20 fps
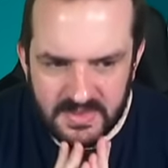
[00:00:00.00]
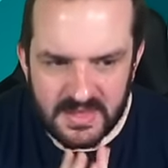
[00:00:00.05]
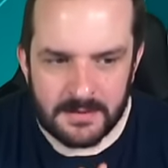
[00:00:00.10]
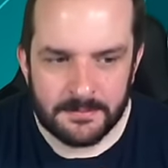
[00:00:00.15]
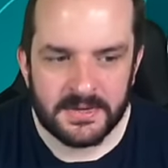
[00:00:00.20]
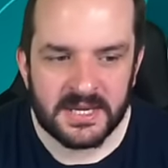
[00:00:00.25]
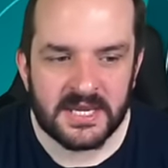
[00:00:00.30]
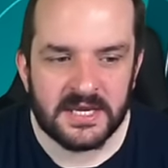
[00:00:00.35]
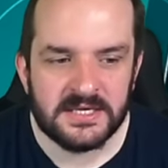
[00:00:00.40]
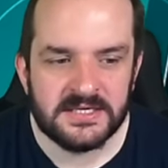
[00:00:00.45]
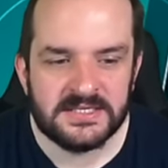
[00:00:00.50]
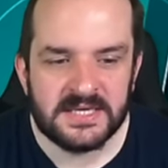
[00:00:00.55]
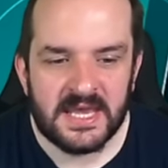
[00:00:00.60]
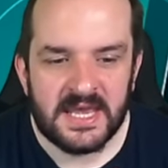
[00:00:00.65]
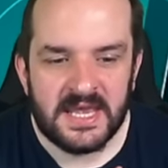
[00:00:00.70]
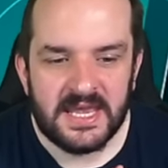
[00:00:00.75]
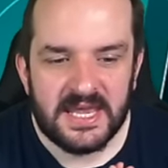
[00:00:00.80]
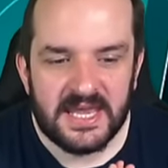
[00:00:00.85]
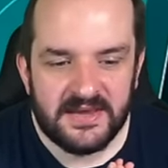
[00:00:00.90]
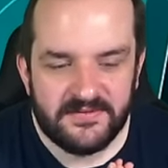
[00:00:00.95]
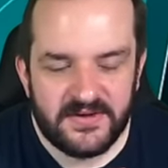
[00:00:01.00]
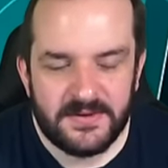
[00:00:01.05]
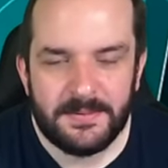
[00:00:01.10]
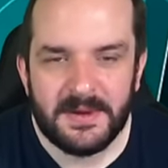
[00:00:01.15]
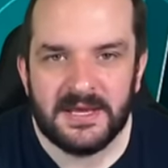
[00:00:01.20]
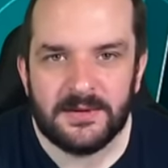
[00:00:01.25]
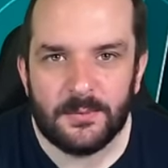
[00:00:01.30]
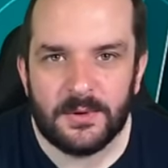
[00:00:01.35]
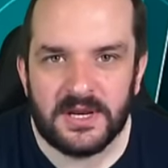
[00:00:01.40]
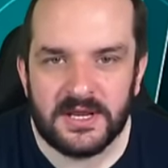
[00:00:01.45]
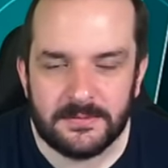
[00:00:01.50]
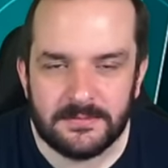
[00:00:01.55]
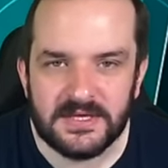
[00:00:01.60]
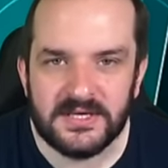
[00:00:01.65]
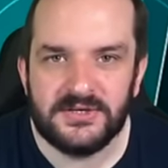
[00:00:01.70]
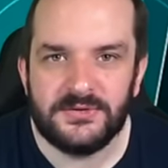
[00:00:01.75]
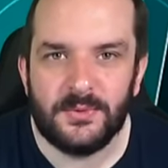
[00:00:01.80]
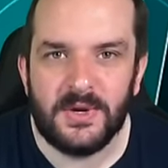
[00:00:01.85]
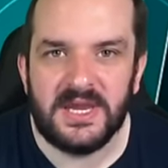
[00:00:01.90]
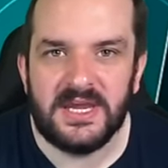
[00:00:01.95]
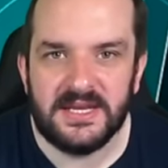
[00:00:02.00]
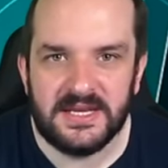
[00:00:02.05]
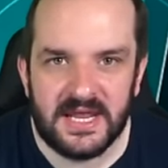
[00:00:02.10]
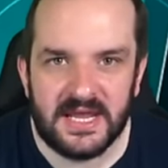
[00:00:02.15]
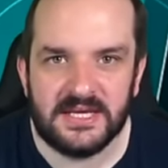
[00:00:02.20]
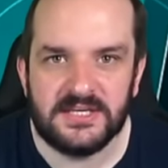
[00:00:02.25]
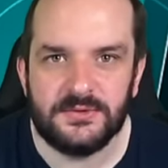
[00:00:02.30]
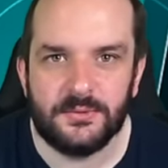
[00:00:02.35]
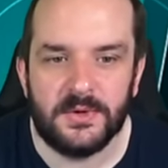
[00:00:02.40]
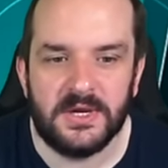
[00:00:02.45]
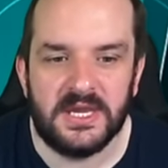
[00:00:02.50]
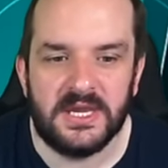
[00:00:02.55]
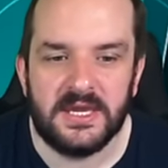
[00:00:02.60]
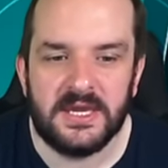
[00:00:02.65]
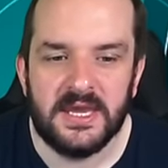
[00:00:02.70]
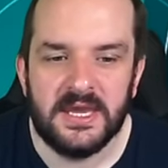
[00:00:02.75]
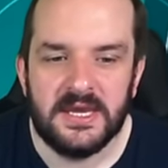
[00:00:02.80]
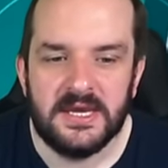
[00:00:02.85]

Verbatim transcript: Because if he picked one up this week and next week,